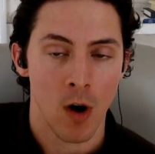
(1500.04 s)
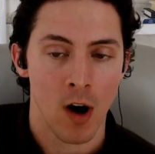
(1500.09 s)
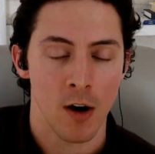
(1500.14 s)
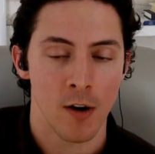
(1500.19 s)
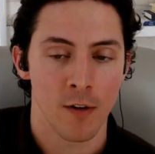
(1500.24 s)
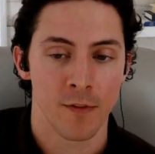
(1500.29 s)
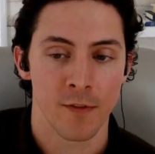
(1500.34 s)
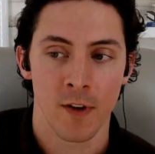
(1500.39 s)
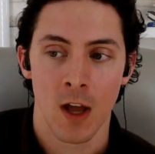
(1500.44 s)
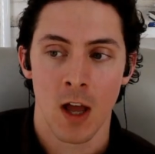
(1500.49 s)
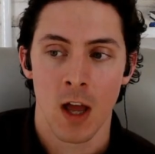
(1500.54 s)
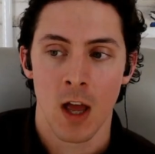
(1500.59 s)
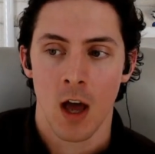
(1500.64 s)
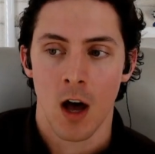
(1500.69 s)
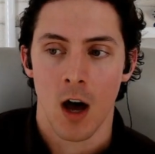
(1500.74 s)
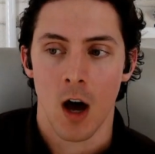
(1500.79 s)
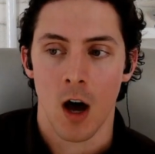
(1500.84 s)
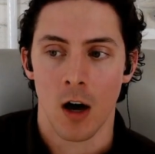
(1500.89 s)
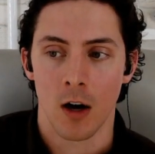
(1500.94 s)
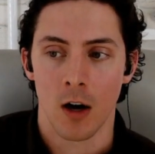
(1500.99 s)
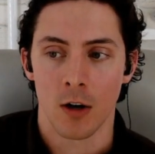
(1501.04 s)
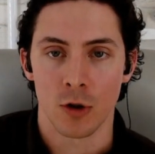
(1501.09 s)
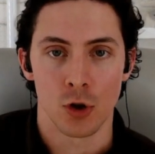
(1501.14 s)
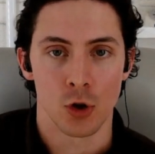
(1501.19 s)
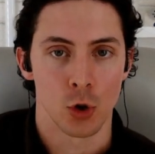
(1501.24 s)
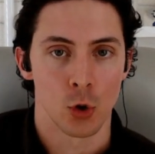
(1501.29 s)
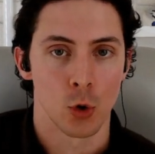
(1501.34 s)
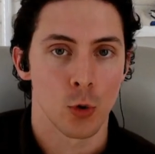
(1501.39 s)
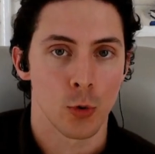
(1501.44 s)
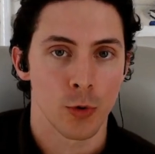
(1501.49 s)
of uh,
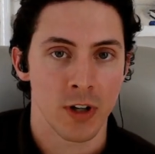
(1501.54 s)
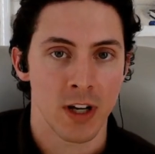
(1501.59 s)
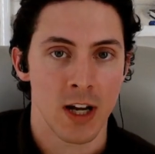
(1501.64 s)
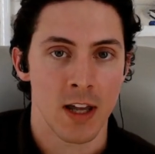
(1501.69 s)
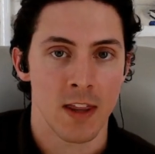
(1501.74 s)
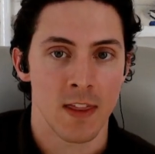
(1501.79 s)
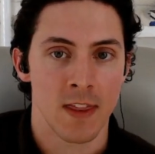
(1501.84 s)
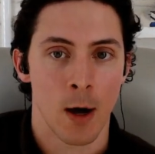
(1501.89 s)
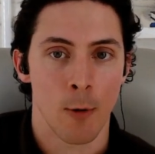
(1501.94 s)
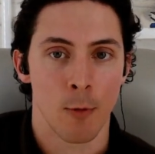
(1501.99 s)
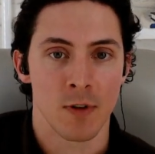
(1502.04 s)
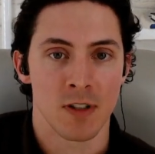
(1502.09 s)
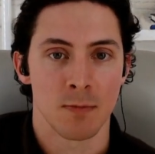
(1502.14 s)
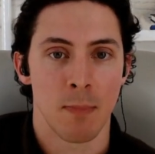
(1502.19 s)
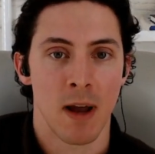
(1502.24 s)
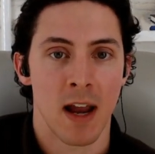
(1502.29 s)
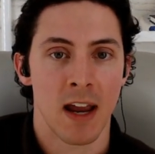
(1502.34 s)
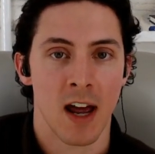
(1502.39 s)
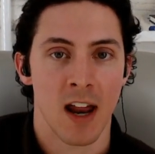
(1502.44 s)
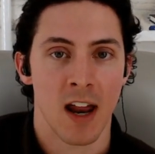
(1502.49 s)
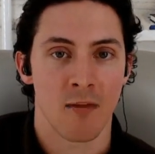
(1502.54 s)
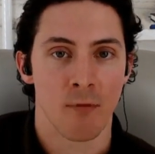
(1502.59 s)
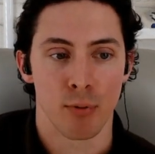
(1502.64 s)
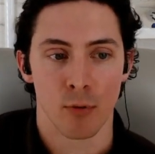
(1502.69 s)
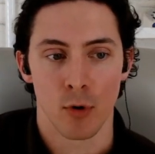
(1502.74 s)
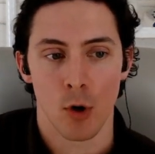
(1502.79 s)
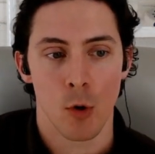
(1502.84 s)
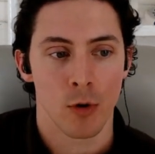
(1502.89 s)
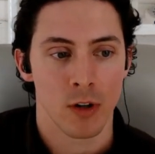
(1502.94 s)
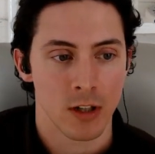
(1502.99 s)
jewelry that was made out of
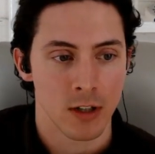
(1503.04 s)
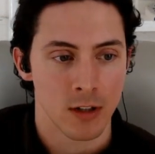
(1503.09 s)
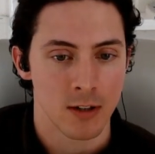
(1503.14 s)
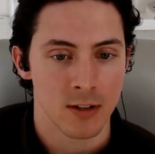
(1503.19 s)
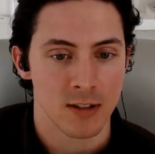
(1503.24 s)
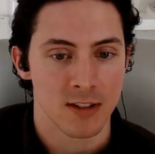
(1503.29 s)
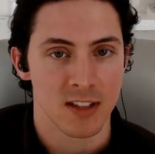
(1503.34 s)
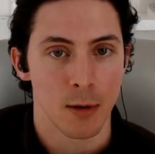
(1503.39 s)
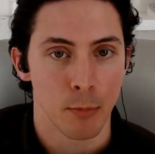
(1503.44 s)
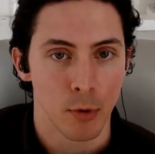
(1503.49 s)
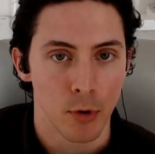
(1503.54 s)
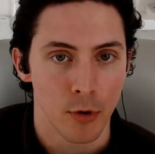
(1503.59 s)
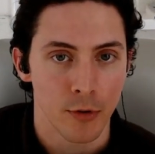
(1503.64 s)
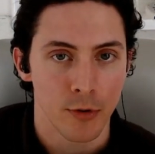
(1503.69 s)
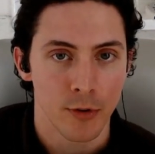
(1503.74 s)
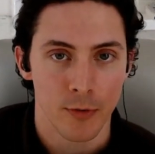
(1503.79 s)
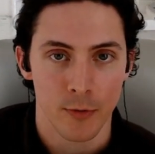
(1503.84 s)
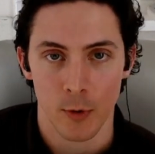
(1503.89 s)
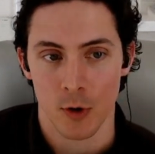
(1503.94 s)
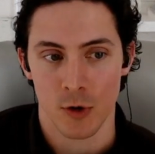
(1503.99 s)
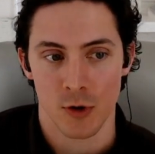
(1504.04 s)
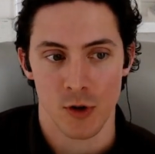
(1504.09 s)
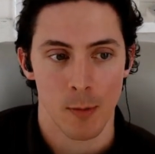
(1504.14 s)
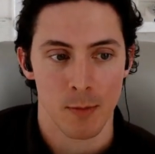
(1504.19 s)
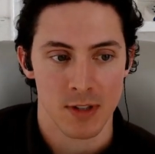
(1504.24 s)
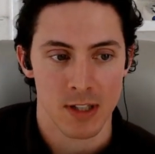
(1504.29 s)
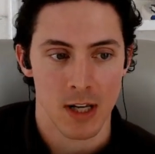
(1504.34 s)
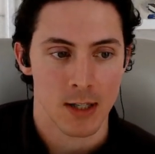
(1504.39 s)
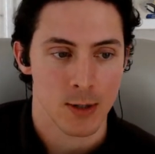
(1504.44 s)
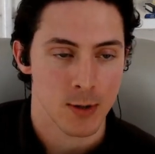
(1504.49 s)
broken cymbals for a drum
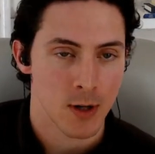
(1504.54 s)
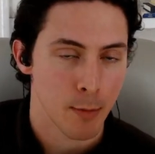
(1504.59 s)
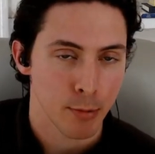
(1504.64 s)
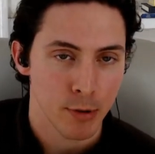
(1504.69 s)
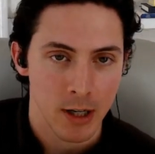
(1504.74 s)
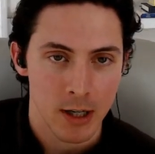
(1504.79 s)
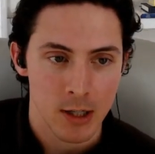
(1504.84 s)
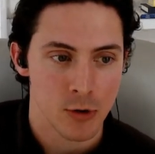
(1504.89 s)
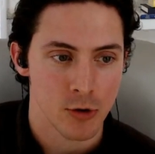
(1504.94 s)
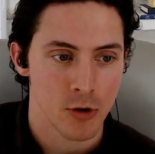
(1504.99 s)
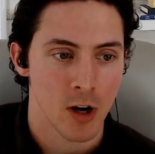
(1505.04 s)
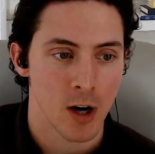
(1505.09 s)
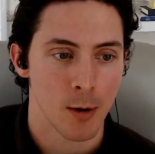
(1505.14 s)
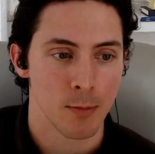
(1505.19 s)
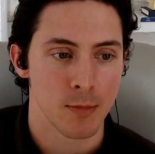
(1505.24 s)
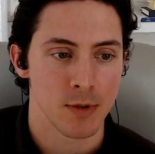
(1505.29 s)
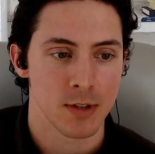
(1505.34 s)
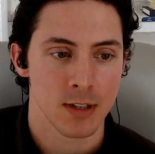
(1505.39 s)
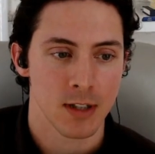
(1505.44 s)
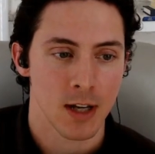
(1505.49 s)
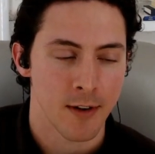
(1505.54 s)
set. So I play drums.